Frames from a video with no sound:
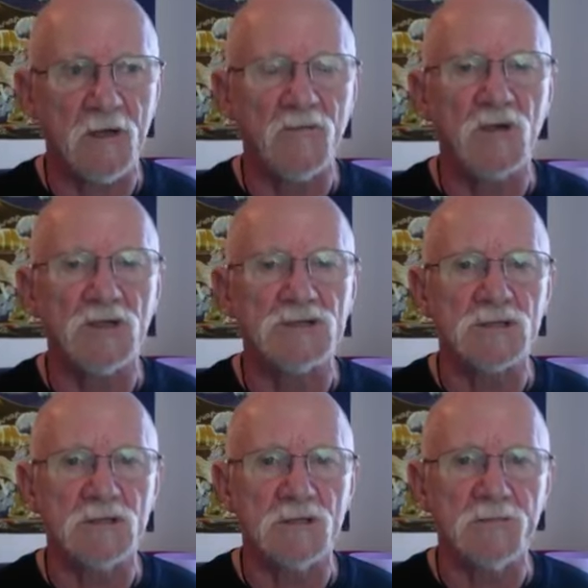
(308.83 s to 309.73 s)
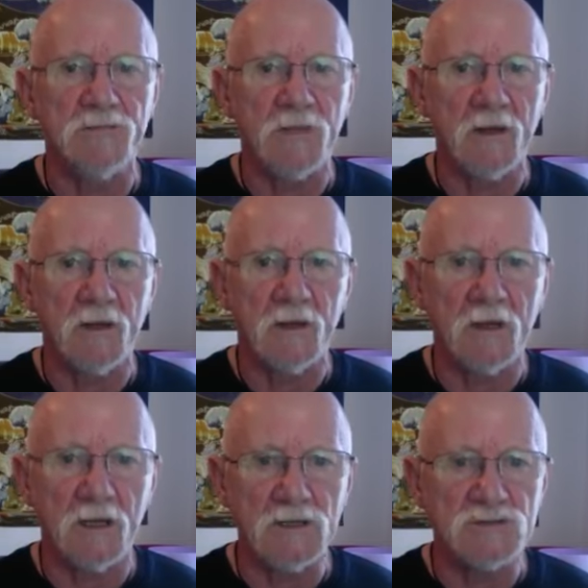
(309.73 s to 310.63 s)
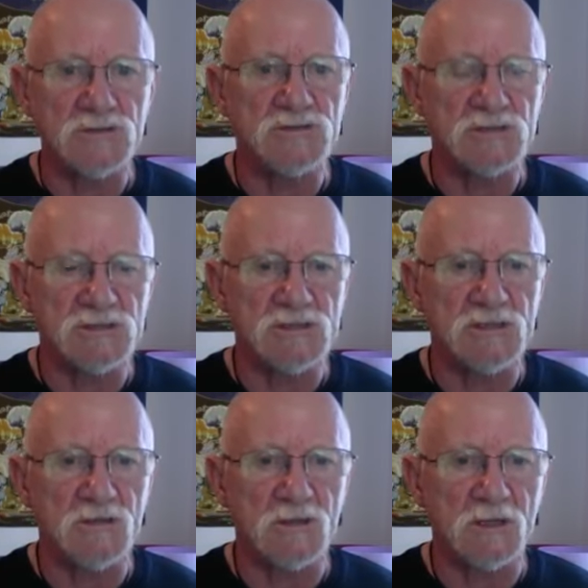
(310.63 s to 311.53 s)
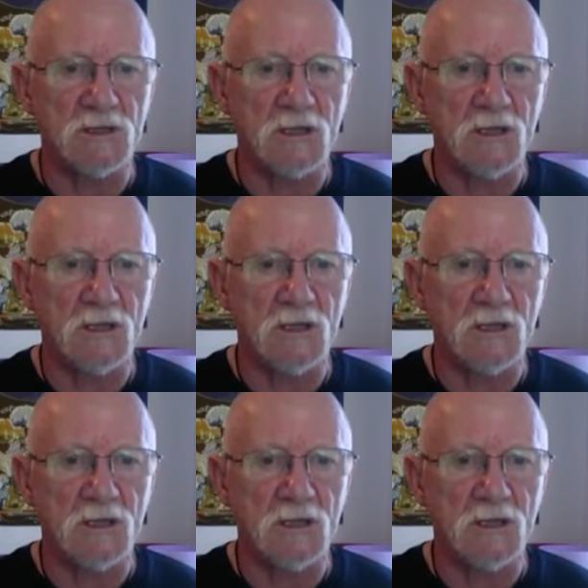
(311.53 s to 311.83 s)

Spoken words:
personal issues to deal with.